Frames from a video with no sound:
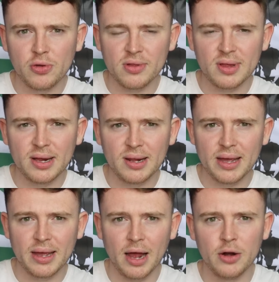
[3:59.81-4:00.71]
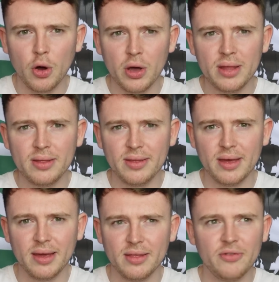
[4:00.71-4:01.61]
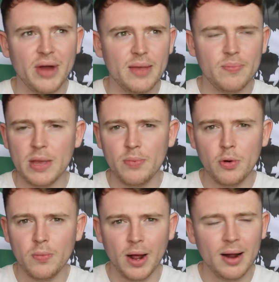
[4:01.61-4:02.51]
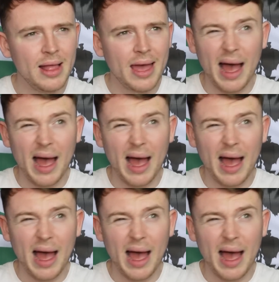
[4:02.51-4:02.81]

so it's clearly annoyed the right people. But it